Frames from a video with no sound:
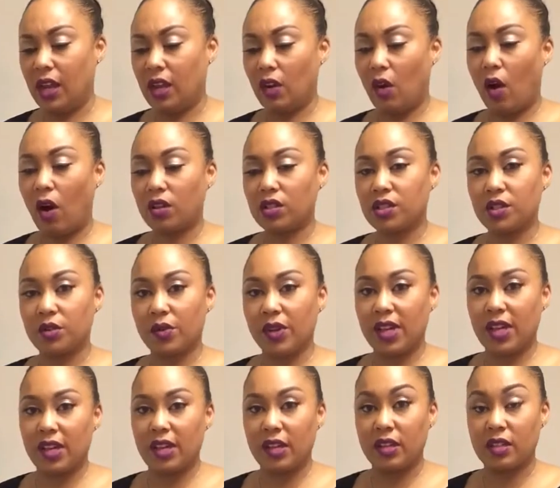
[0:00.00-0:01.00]
it also
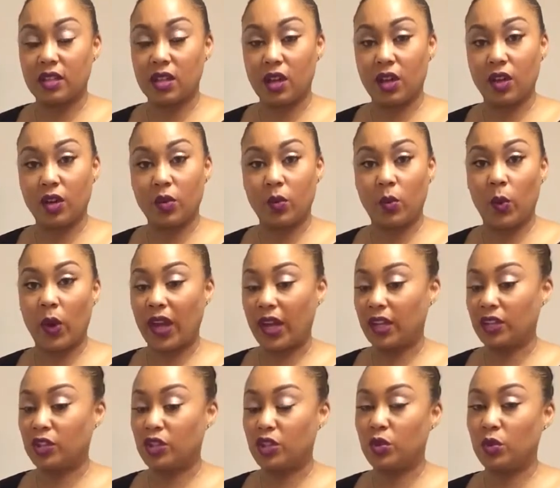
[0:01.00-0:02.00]
is a good
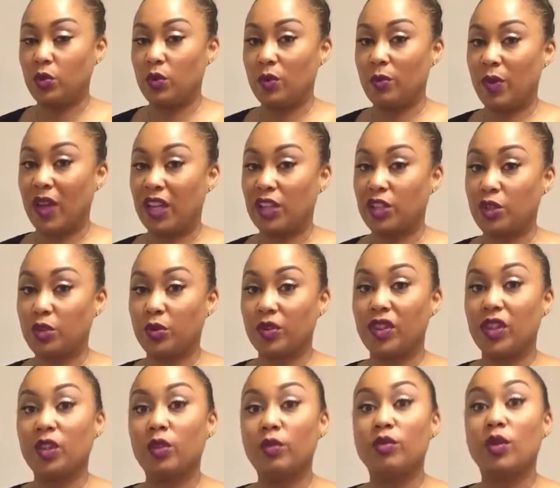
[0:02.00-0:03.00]
way to make sure
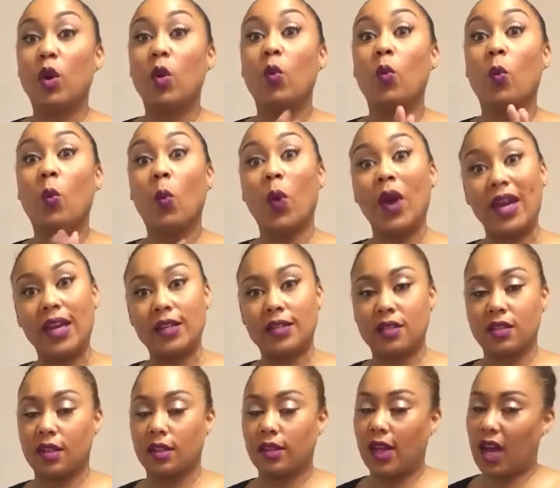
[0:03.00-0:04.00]
that you don't
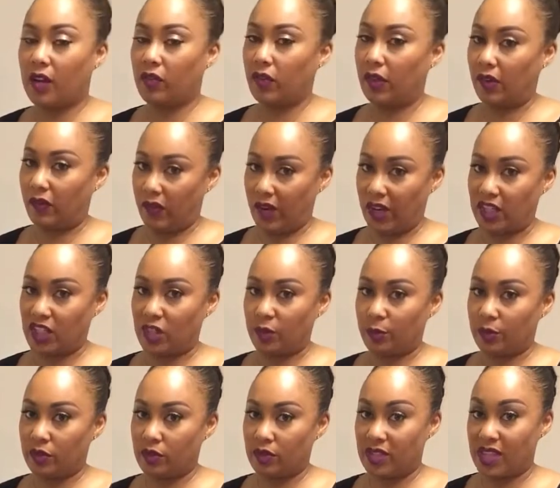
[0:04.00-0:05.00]
waste a lot of your
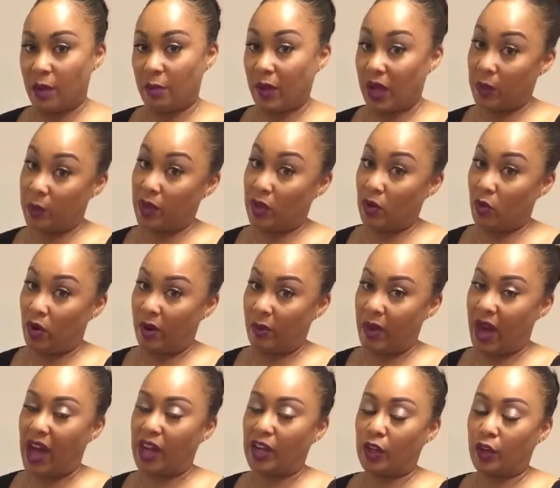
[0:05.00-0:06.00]
vegetables that might be going
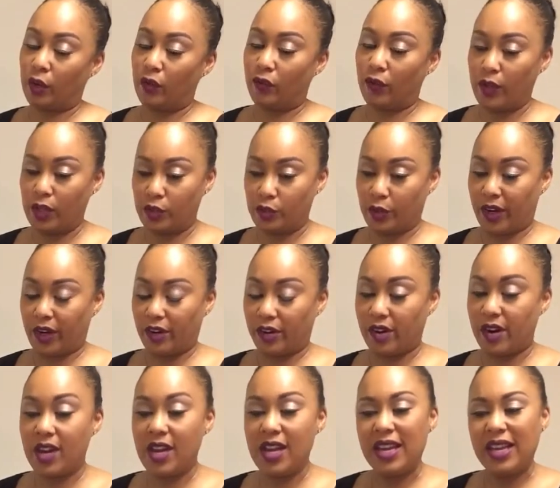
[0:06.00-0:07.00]
bad in your
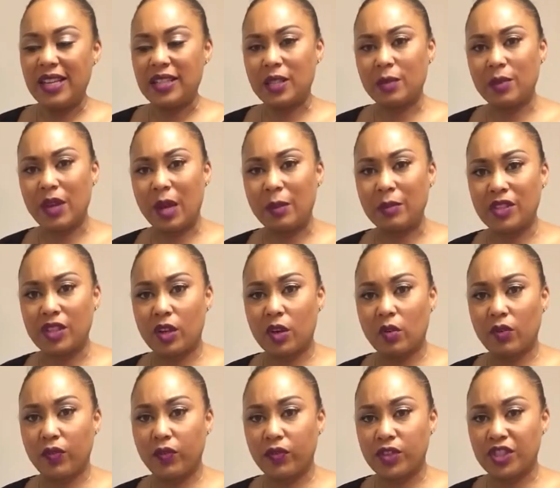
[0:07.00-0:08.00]
refrigerator. Sometimes I
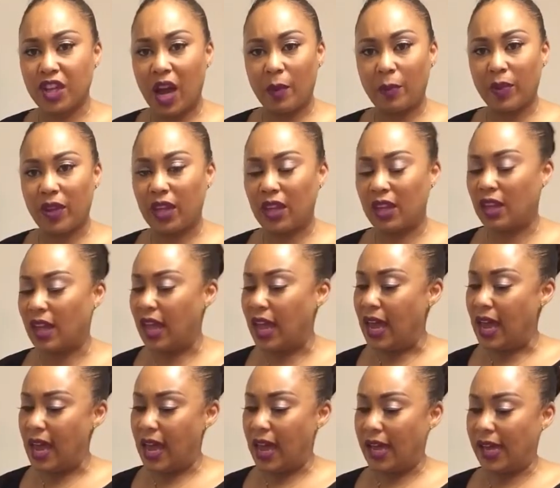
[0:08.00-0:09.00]
go shopping
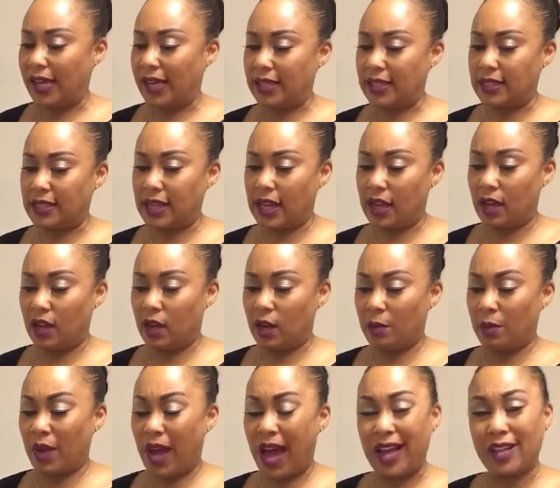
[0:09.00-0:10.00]
and
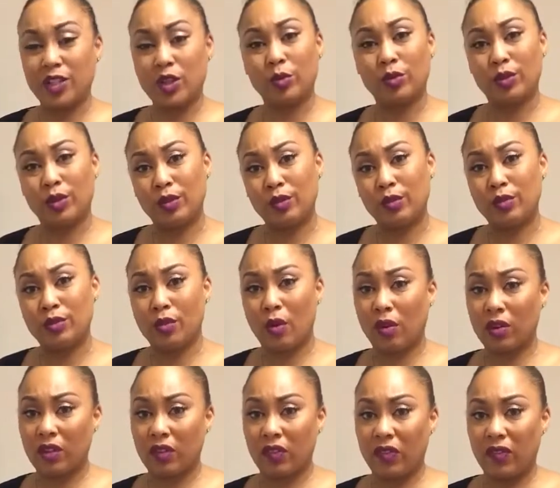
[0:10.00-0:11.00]
I don't use
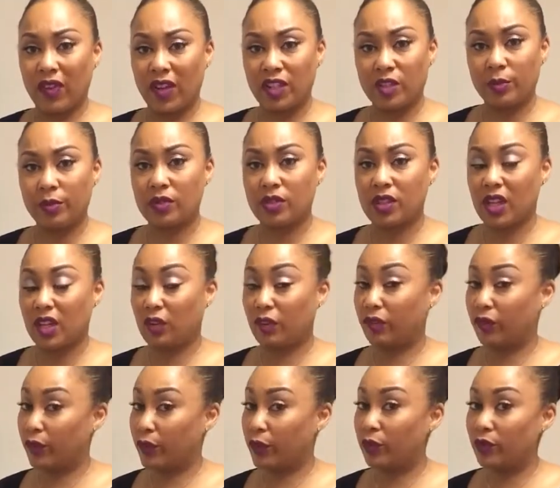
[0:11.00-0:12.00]
all of the vegetables and or
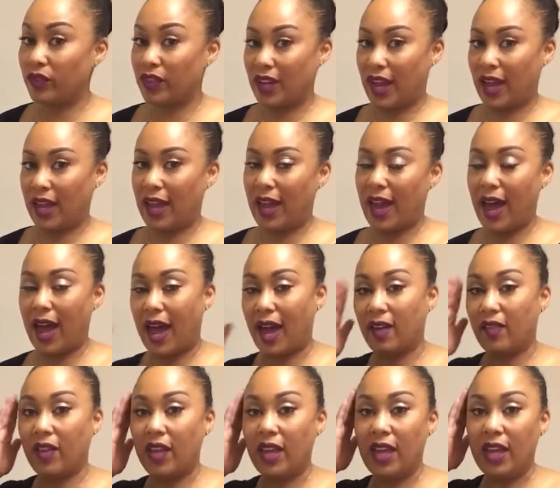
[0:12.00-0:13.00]
fruit that I
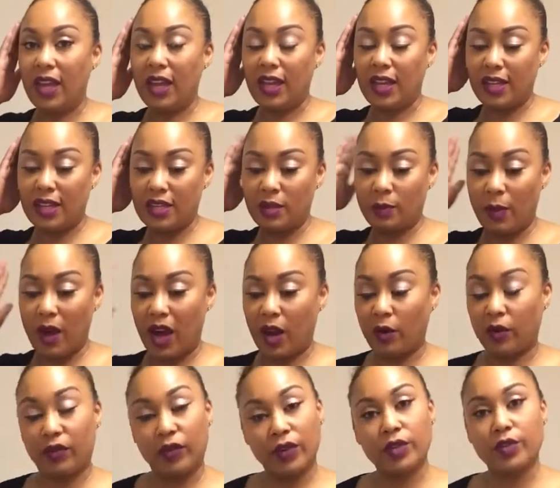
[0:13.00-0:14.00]
have in my
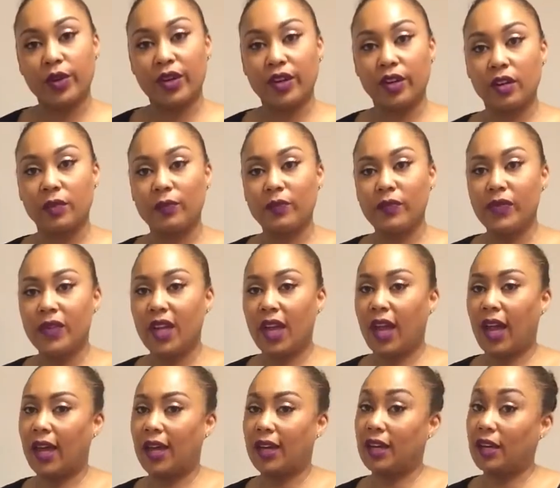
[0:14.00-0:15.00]
refrigerator,
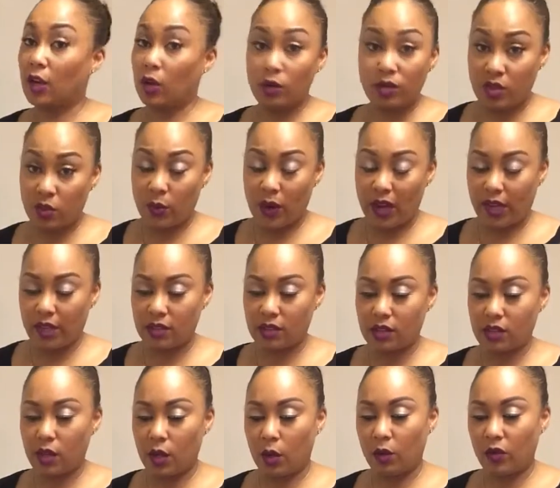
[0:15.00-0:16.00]
and it goes to
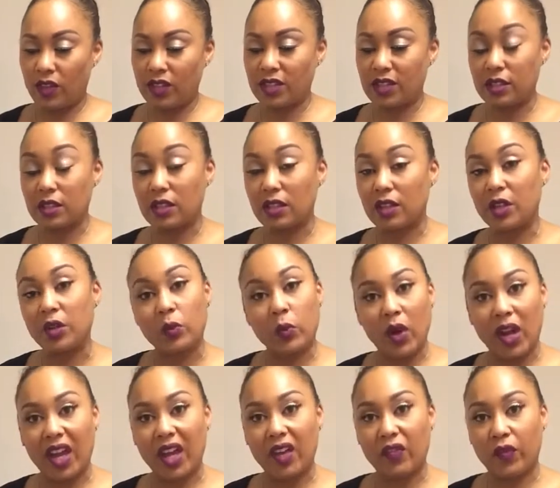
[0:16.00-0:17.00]
waste. So this is a good
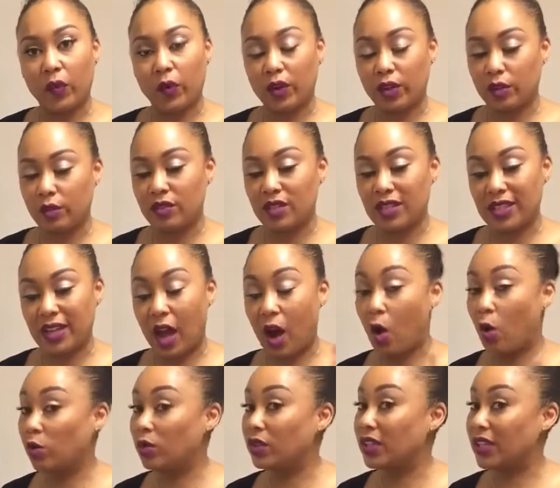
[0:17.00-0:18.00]
way for you to not
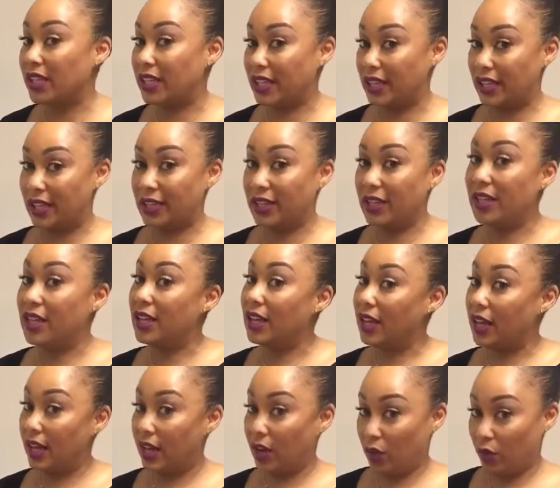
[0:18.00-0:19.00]
only get
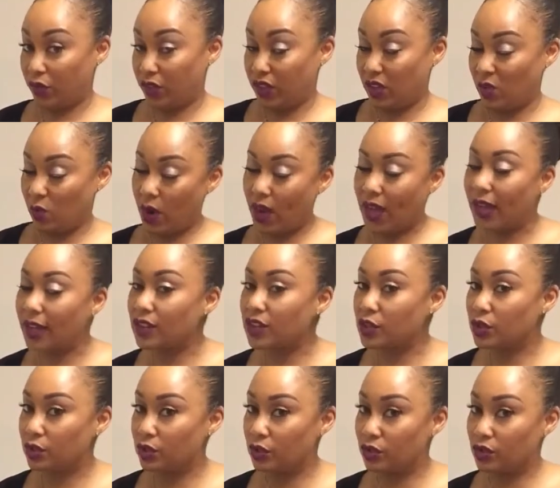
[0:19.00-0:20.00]
a healthy way
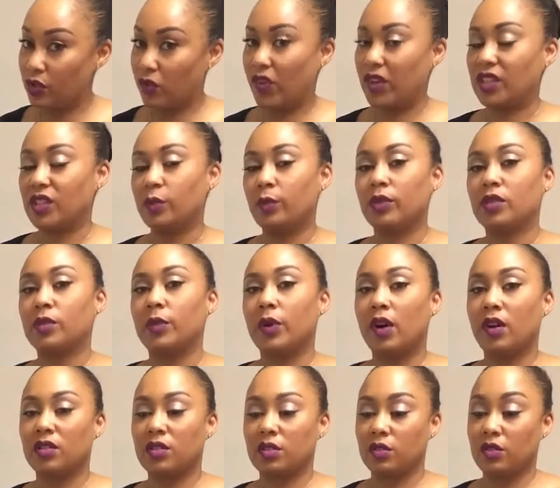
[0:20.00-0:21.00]
to use your vegetables, but
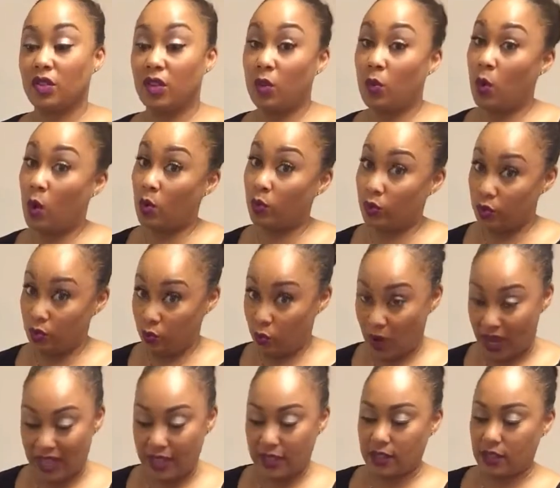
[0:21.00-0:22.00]
also that you won't
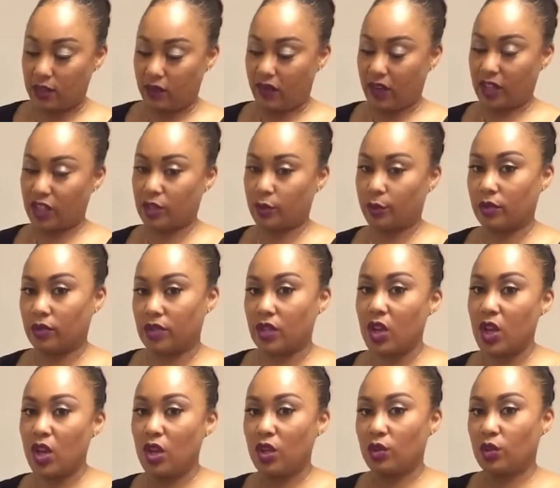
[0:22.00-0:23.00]
waste the vegetables.
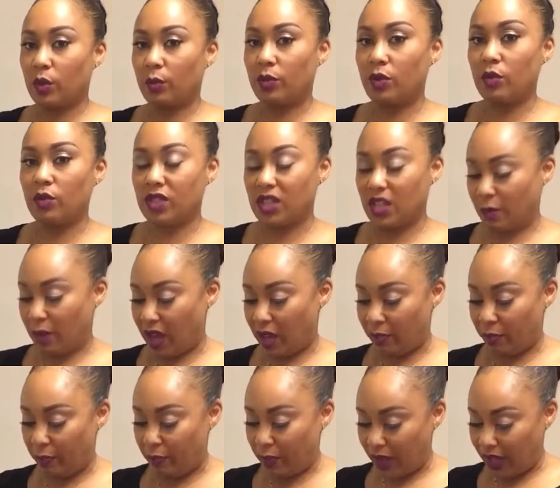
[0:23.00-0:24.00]
So I'm using
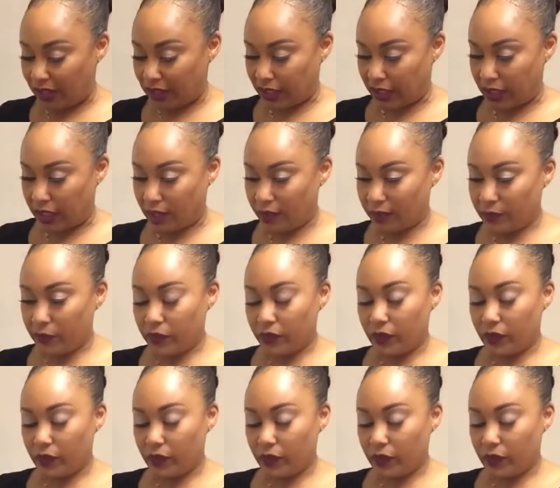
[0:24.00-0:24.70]
my Bella